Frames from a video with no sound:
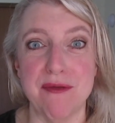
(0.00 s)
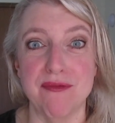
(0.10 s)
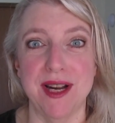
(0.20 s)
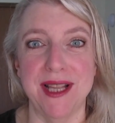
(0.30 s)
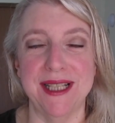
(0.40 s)

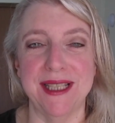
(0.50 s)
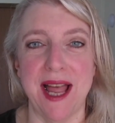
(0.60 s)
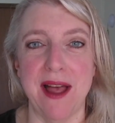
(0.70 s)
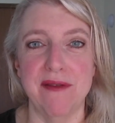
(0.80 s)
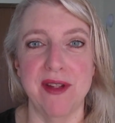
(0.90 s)
really
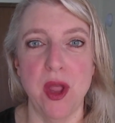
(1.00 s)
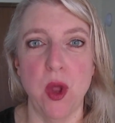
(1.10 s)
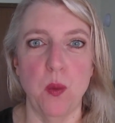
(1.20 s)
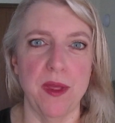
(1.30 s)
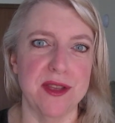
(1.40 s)
love
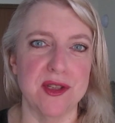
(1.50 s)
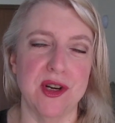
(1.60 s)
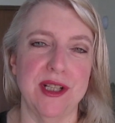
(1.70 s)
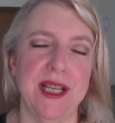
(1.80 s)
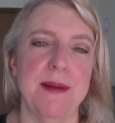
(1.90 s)
with a
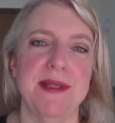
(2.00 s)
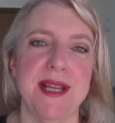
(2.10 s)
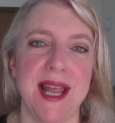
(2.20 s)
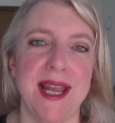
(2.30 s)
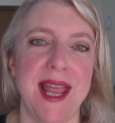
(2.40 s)
certain
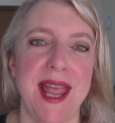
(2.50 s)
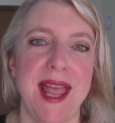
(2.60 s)
lipstick